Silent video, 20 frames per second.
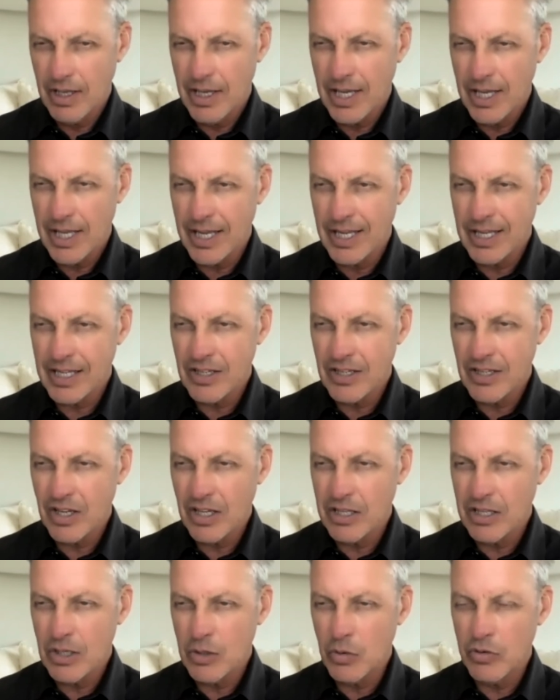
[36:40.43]
And I can
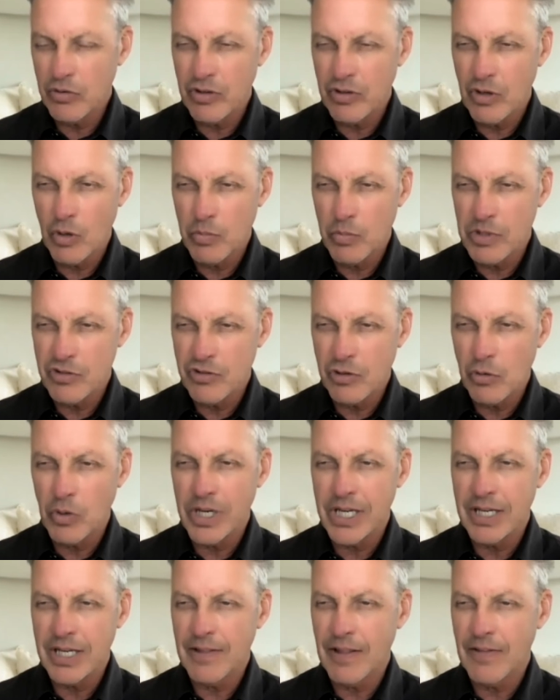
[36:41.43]
tell you as an
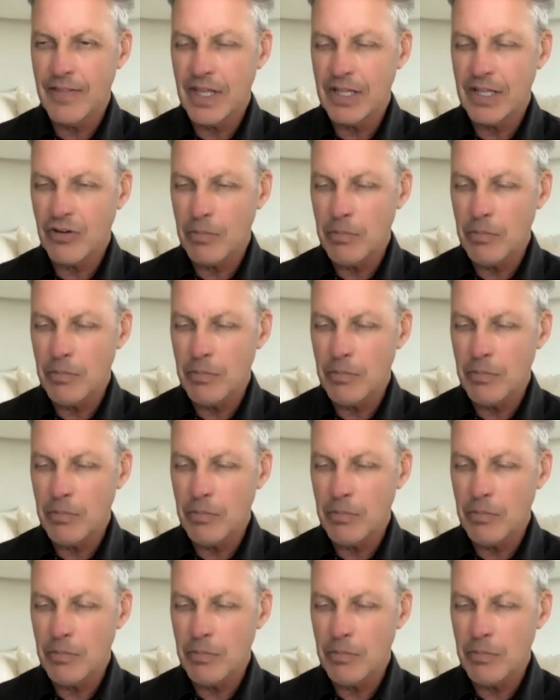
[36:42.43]
OBGYN that that's